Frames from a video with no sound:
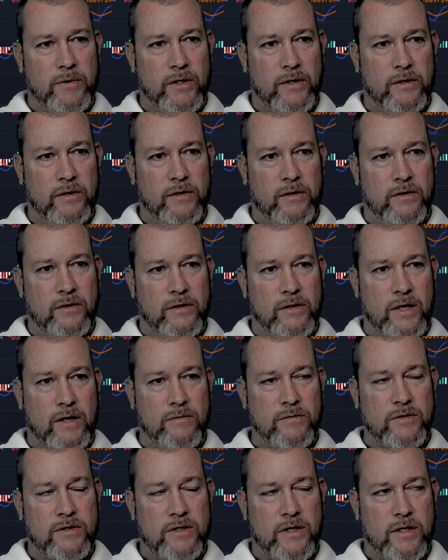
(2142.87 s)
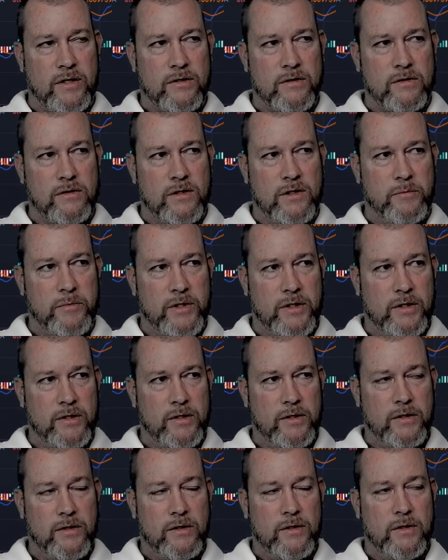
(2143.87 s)
I think the downside is limited
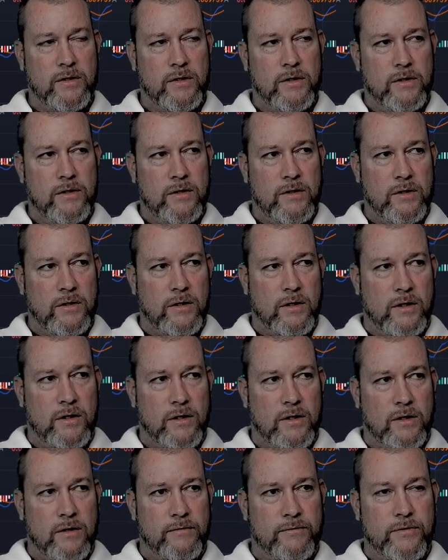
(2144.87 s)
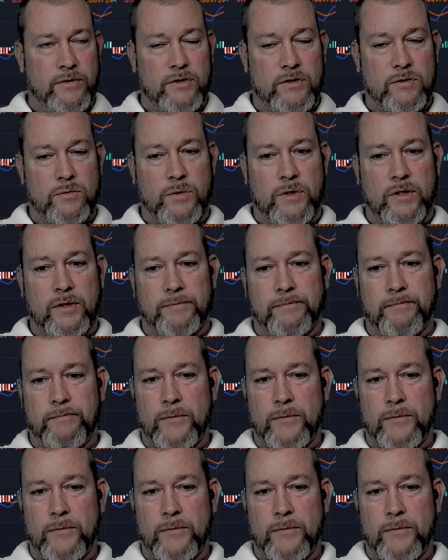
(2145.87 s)
for this week.